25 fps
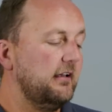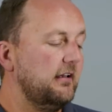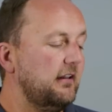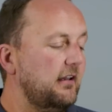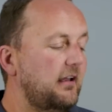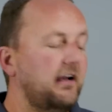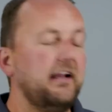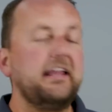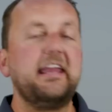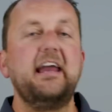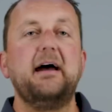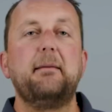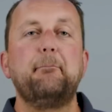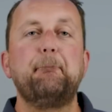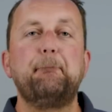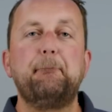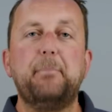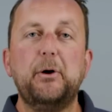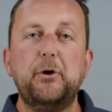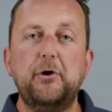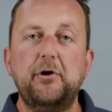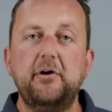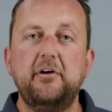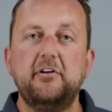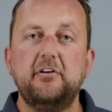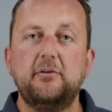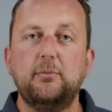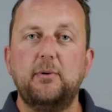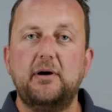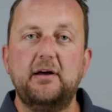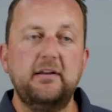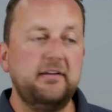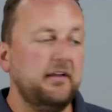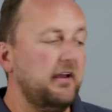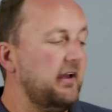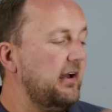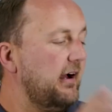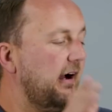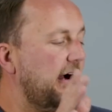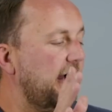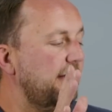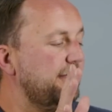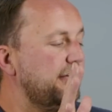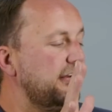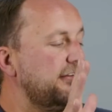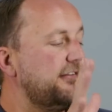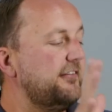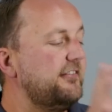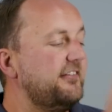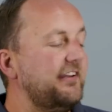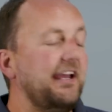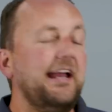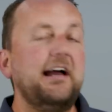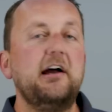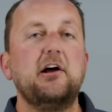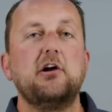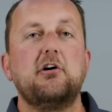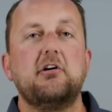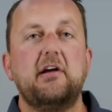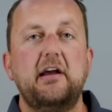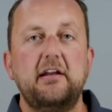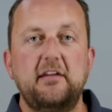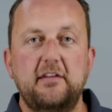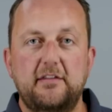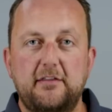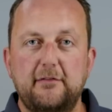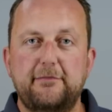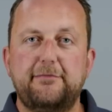like our burned one, I've just downgraded